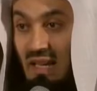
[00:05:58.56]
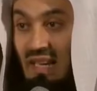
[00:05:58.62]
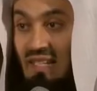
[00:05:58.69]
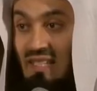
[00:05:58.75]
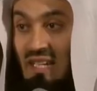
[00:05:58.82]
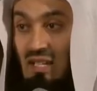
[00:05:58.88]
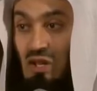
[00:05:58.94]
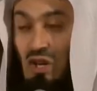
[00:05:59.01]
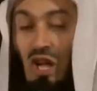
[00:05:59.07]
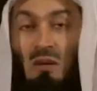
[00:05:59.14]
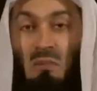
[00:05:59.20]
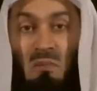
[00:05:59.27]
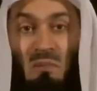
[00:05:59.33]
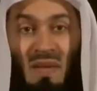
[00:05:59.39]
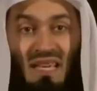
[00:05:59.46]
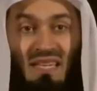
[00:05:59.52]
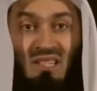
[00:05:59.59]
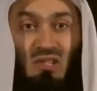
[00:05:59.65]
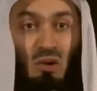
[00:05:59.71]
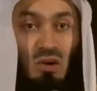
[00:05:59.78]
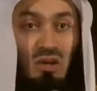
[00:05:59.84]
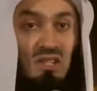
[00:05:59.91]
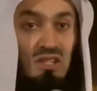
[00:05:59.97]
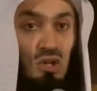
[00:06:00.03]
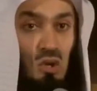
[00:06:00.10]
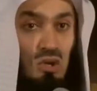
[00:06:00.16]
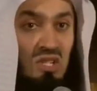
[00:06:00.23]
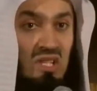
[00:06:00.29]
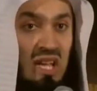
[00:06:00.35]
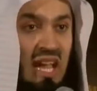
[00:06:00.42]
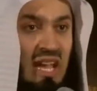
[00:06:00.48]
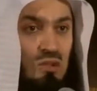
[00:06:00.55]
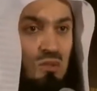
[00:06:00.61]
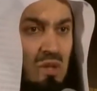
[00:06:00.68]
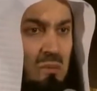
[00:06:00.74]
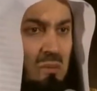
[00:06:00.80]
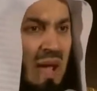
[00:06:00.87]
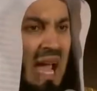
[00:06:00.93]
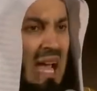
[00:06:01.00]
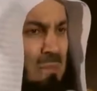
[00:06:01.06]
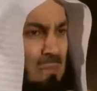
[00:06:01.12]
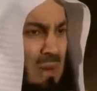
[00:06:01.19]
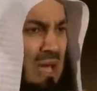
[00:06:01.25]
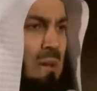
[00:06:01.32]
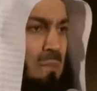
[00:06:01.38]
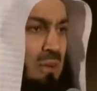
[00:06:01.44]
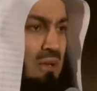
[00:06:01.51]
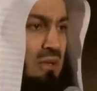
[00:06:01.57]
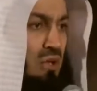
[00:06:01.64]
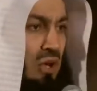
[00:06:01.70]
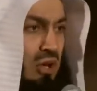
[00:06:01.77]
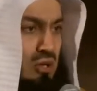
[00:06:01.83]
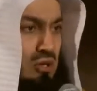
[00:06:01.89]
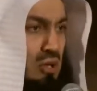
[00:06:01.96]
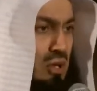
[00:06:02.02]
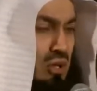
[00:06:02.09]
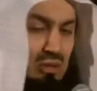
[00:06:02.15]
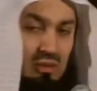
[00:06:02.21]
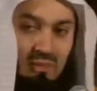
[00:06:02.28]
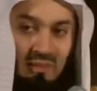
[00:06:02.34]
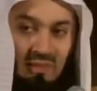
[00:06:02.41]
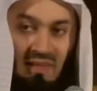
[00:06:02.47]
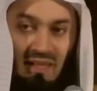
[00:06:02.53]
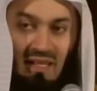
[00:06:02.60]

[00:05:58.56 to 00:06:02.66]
He did not mix or associate with bad people, not at all.